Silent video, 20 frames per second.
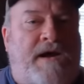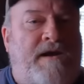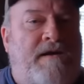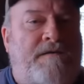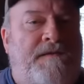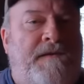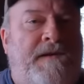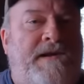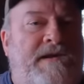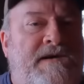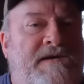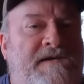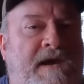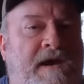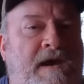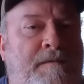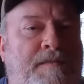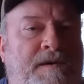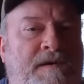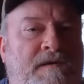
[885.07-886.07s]
I don't think this
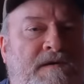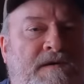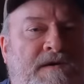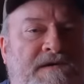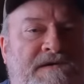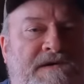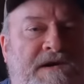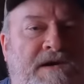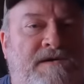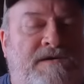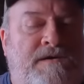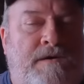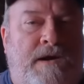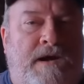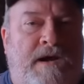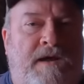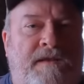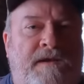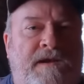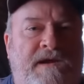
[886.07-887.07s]
happened just
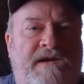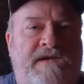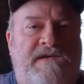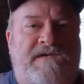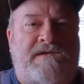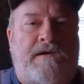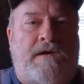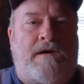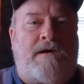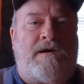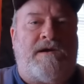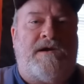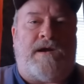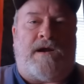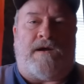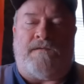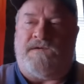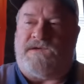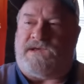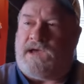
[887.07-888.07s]
yesterday. I think it started.
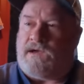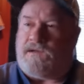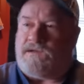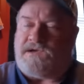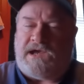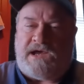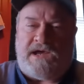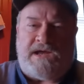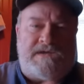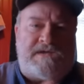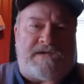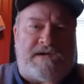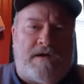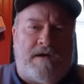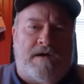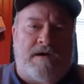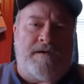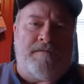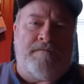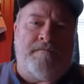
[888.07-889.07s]
I was out
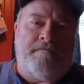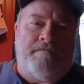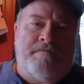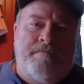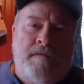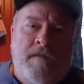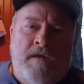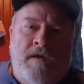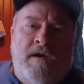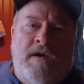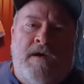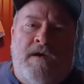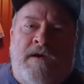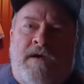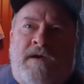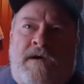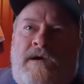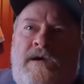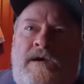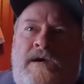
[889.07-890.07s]
chainsawing,
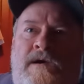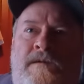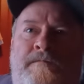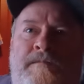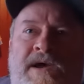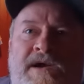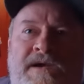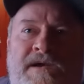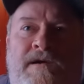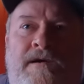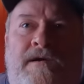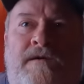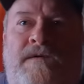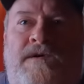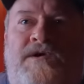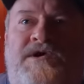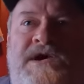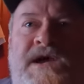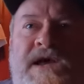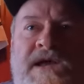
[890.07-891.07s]
bending
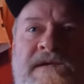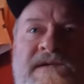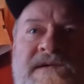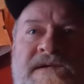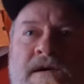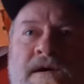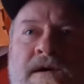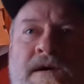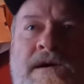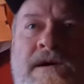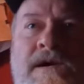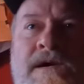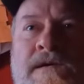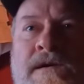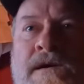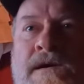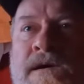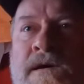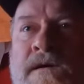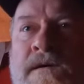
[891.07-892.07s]
over
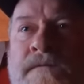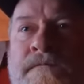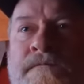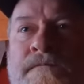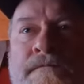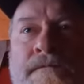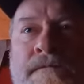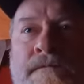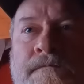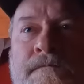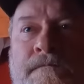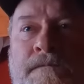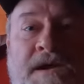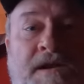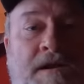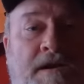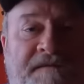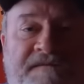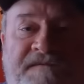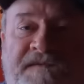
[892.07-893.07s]
chainsawing. I've
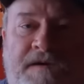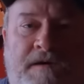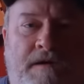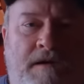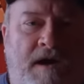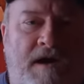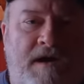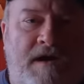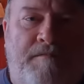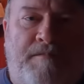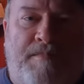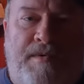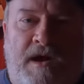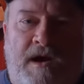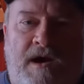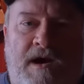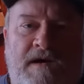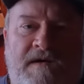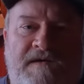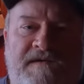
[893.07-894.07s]
been lifting a lot of
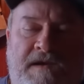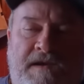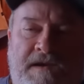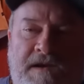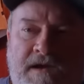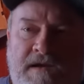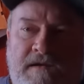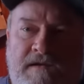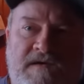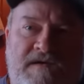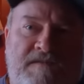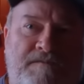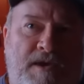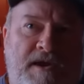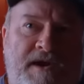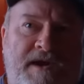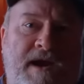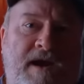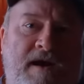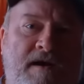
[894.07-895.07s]
blocks. I think it just
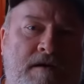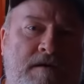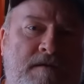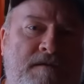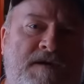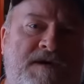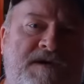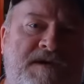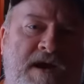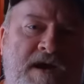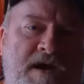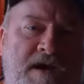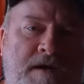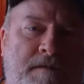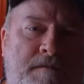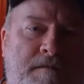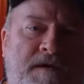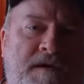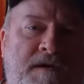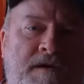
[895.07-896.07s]
played out over
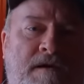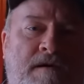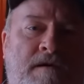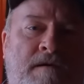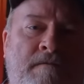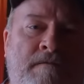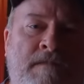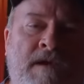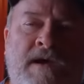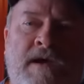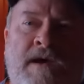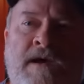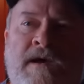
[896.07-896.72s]
time, you know.